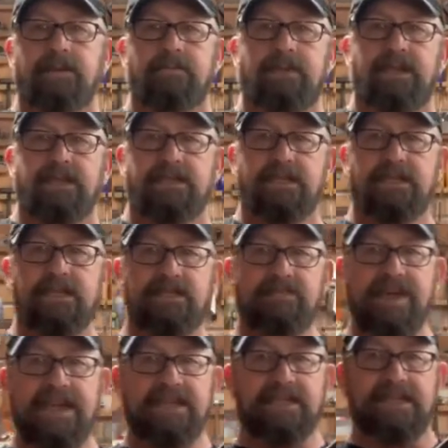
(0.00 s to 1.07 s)
because this
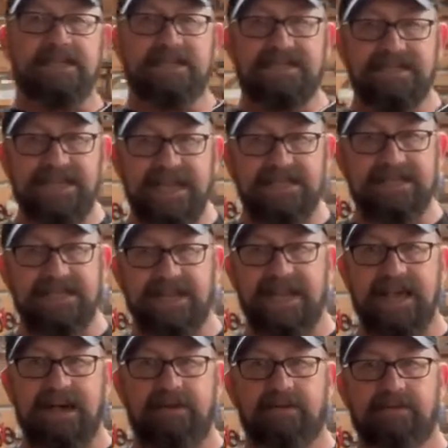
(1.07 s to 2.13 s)
base is sexy
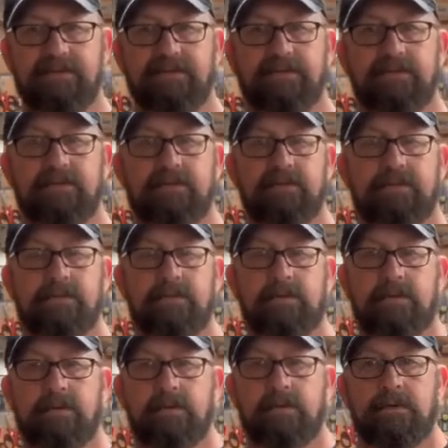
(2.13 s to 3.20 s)
now.
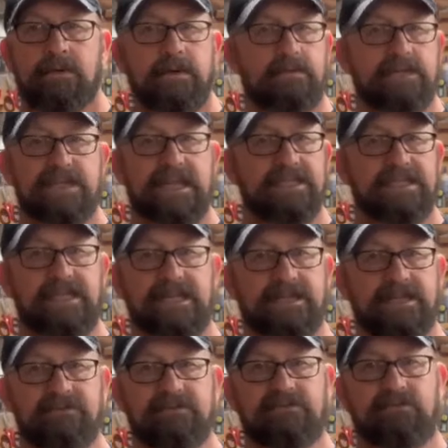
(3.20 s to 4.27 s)
It was not sexy
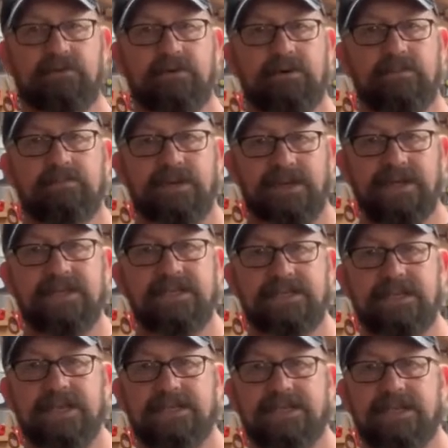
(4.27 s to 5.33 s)
before, but it is
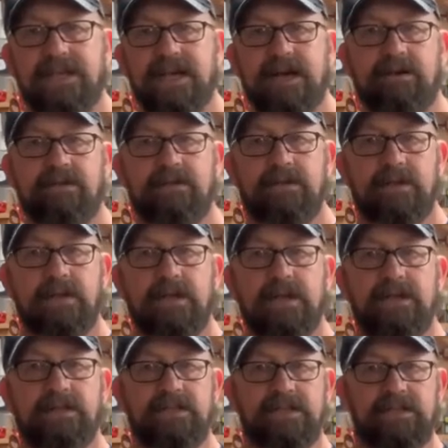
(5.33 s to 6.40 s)
sexy now.
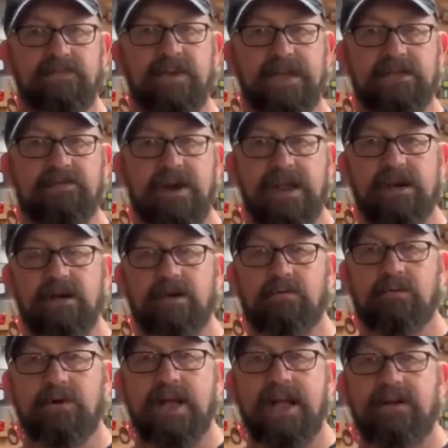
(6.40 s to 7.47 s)
This base right here
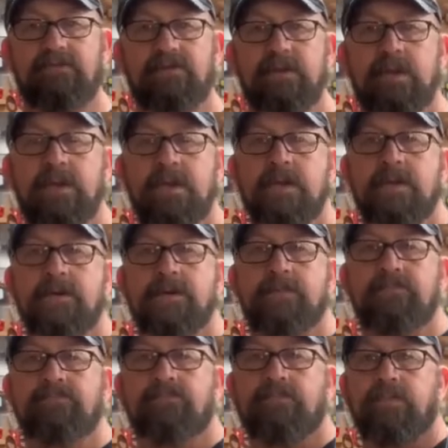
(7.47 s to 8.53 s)
will have
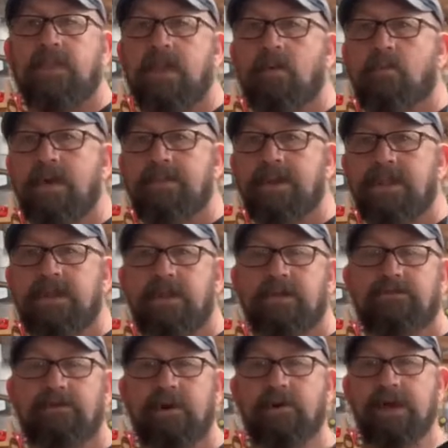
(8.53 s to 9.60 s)
women
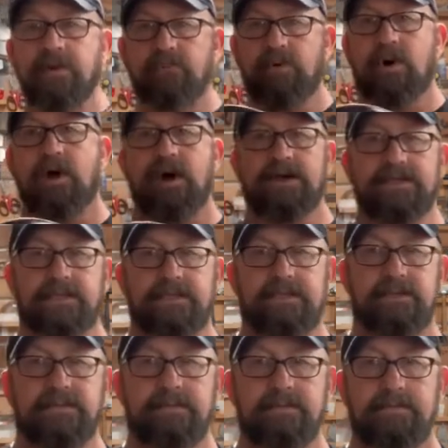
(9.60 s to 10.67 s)
throwing bras
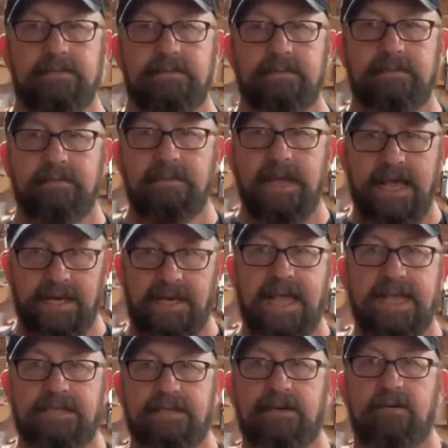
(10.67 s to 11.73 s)
at
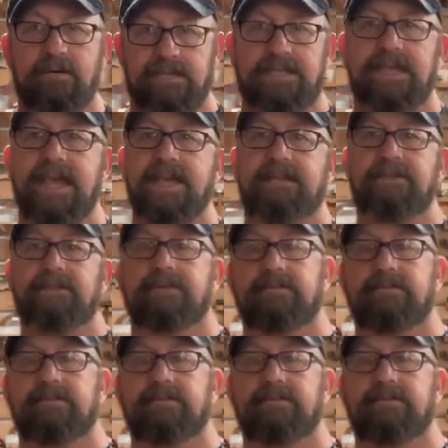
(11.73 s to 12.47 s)
less on stage.